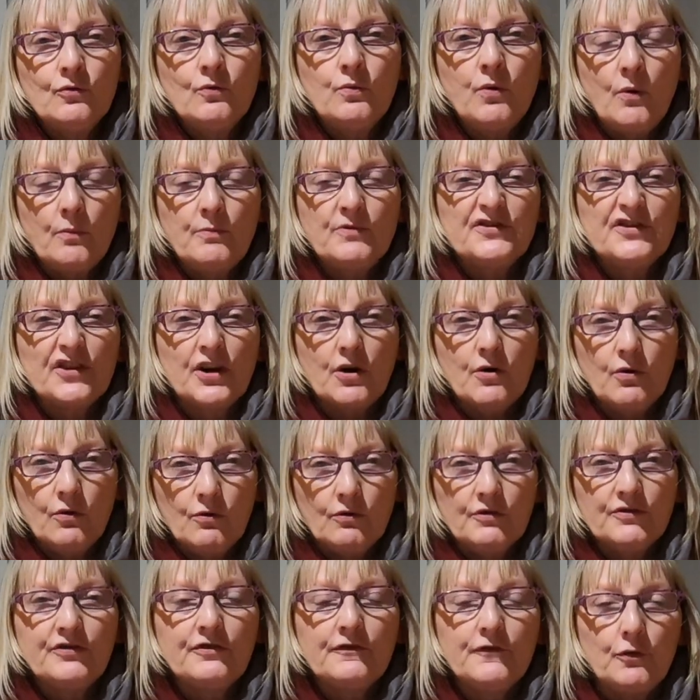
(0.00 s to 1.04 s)
what was the
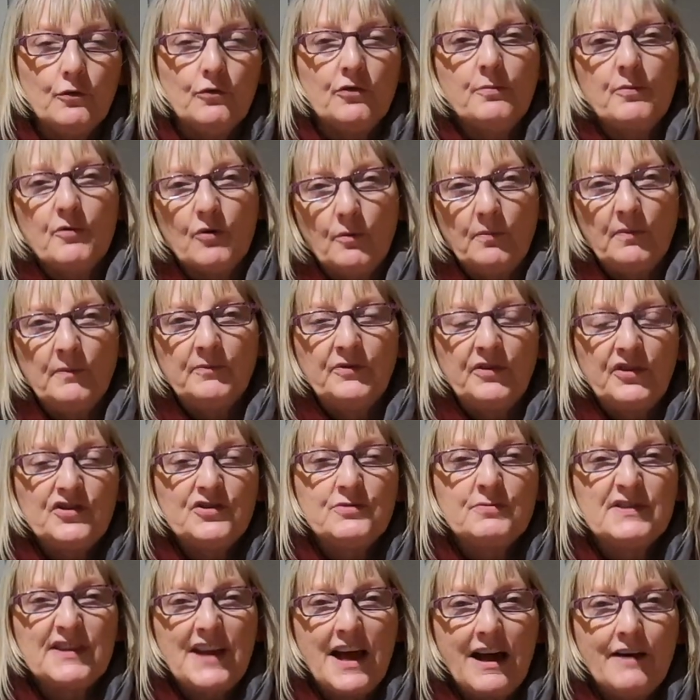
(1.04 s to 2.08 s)
cause of all the problems that she
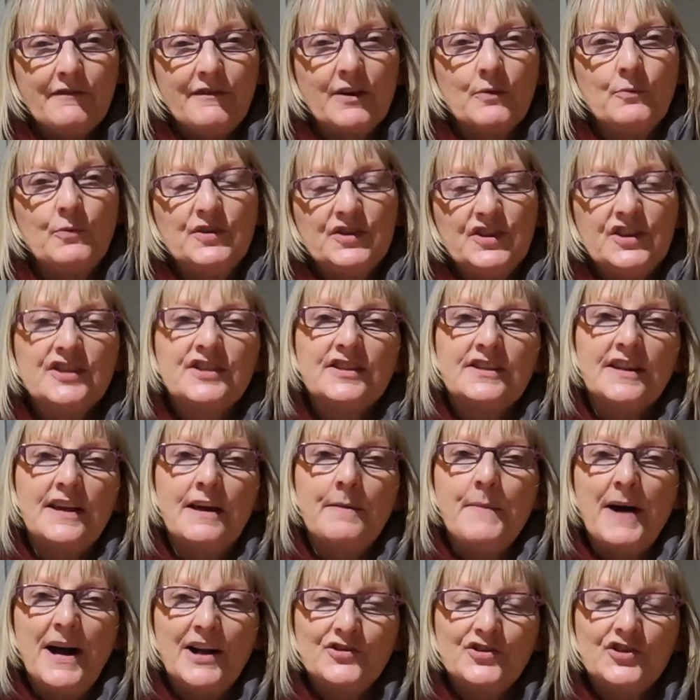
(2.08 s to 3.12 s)
was having. We just
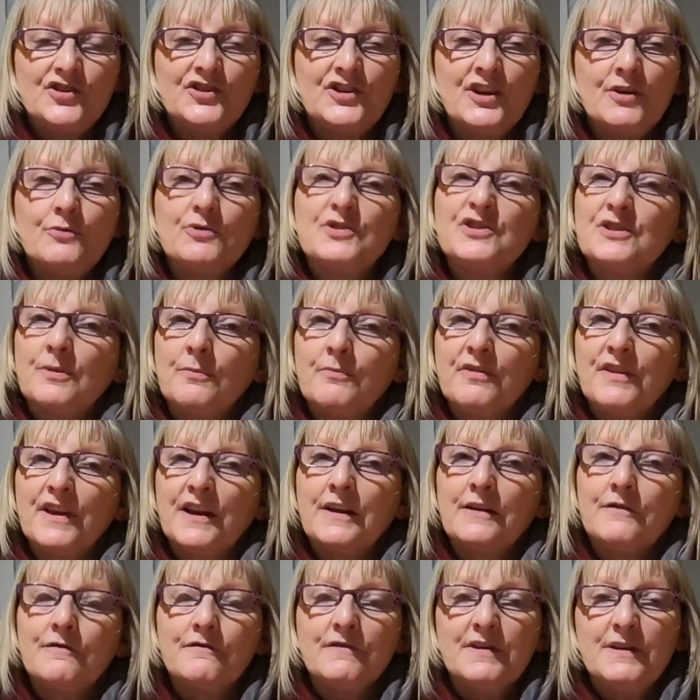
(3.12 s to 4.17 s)
imagined it was
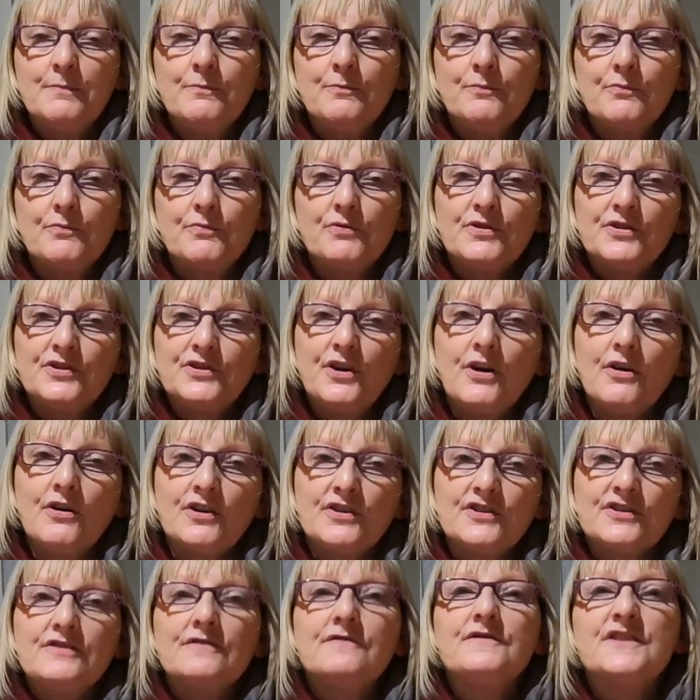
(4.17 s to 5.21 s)
something
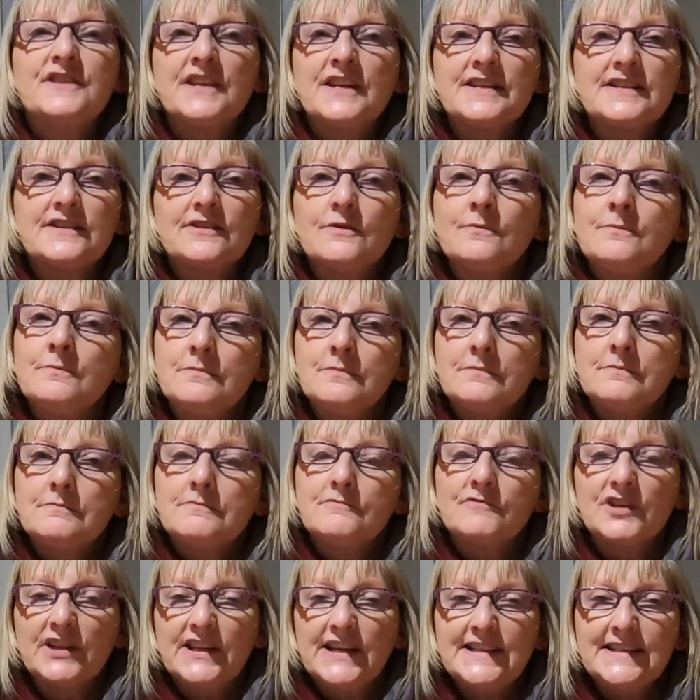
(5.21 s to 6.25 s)
reproductive system
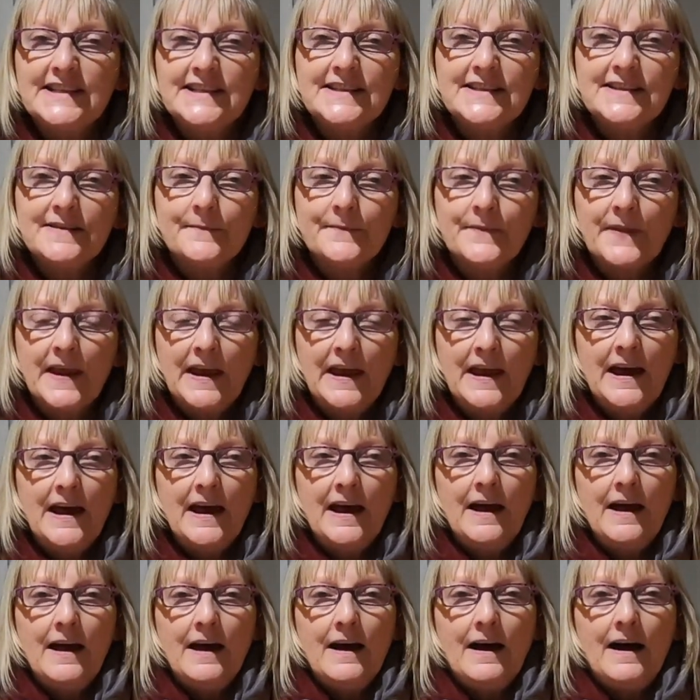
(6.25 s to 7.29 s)
related,
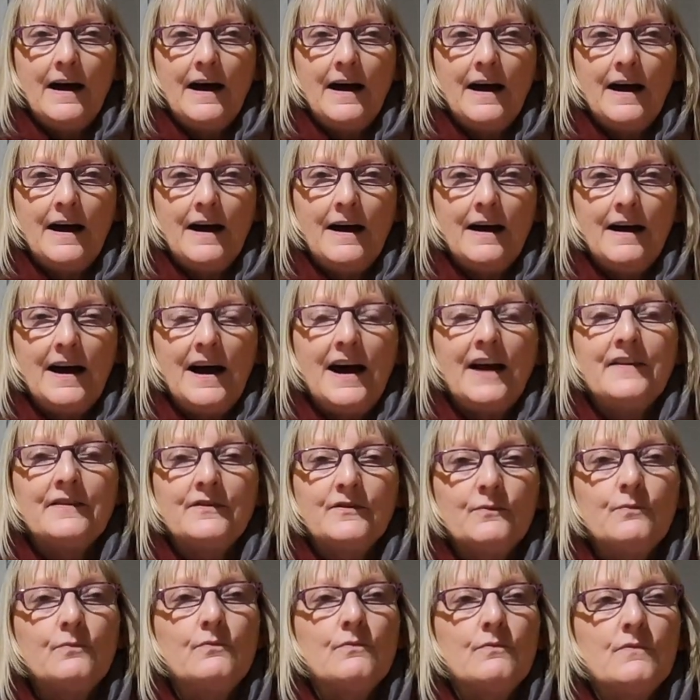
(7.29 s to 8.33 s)

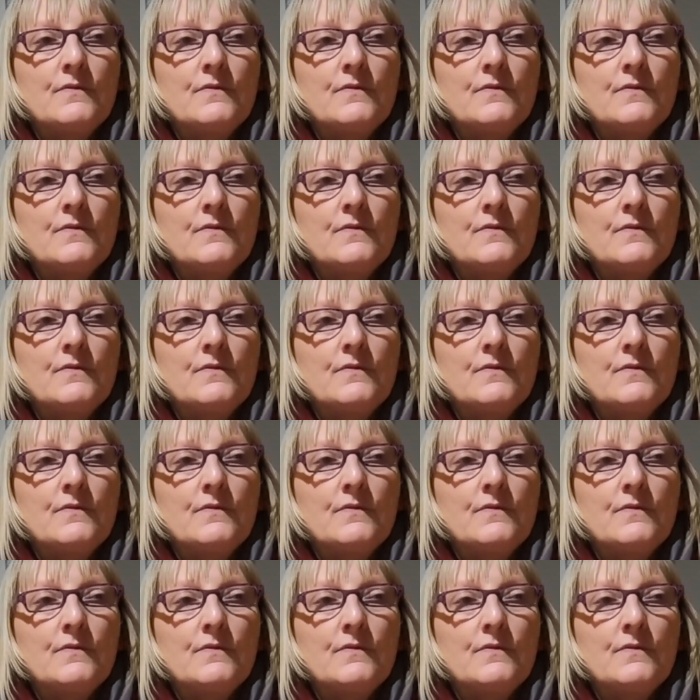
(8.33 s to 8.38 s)
and